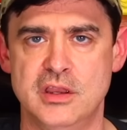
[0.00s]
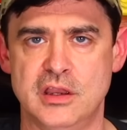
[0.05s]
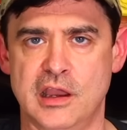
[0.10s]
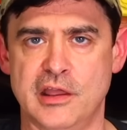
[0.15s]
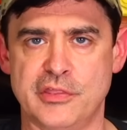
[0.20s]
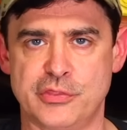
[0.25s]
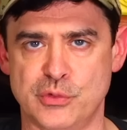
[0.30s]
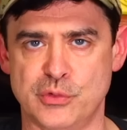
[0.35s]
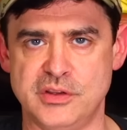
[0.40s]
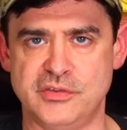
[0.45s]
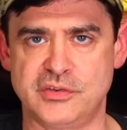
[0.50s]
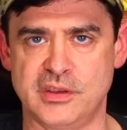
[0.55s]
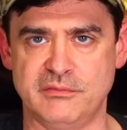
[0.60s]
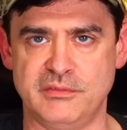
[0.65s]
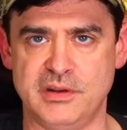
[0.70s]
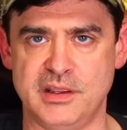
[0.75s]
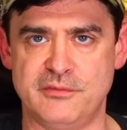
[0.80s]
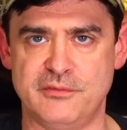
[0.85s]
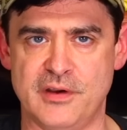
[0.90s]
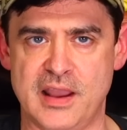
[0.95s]
a
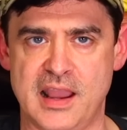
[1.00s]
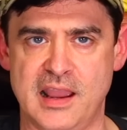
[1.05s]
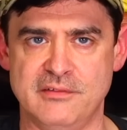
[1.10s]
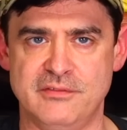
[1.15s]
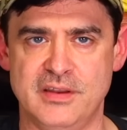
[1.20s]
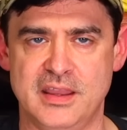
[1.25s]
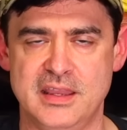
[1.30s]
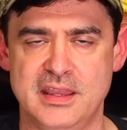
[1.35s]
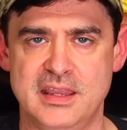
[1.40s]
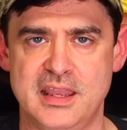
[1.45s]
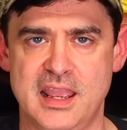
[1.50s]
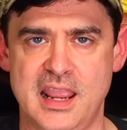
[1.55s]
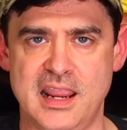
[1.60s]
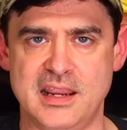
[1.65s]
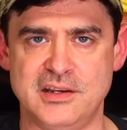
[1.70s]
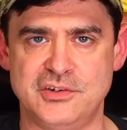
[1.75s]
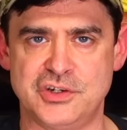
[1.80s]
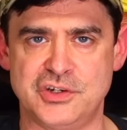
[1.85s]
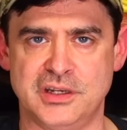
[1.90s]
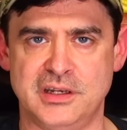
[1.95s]
375
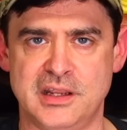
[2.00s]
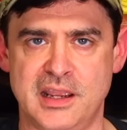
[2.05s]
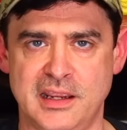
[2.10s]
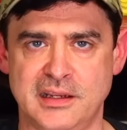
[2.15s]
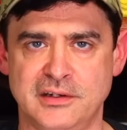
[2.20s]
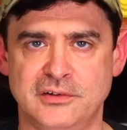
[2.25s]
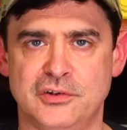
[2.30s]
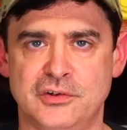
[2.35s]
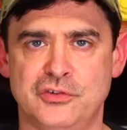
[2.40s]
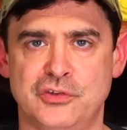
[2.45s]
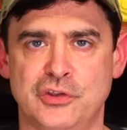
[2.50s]
H&H.